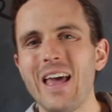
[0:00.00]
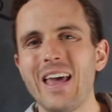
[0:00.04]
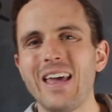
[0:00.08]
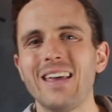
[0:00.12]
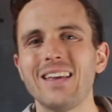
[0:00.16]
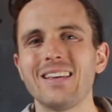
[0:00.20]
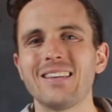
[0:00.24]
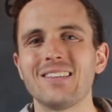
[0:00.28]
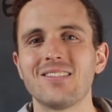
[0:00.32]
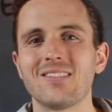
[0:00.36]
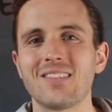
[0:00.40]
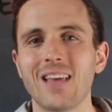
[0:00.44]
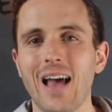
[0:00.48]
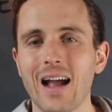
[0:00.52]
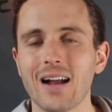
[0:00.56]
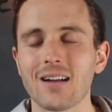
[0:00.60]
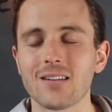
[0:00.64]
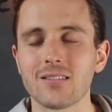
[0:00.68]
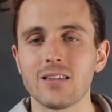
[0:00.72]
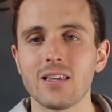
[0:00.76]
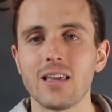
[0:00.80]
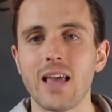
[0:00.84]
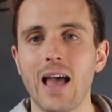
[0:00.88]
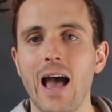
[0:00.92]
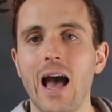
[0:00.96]

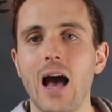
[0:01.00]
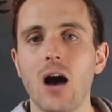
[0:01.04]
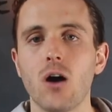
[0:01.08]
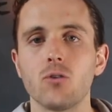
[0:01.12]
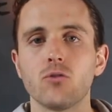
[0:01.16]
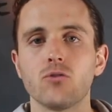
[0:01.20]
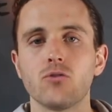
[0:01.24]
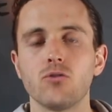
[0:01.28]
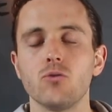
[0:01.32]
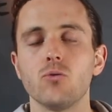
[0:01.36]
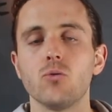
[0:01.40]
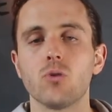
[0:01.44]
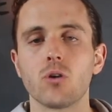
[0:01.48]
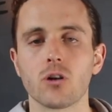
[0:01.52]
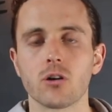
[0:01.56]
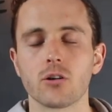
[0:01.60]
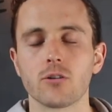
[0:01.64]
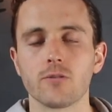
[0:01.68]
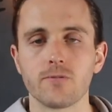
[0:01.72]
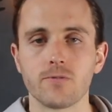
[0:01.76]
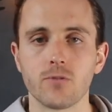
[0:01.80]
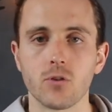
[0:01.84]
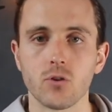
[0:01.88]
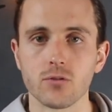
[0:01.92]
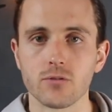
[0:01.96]
exactly how to earn a
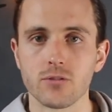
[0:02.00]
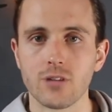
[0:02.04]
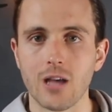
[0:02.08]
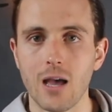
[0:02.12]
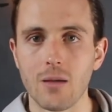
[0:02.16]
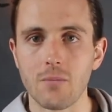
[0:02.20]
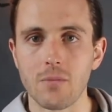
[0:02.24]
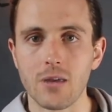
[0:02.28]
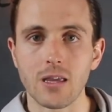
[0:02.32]
full full-time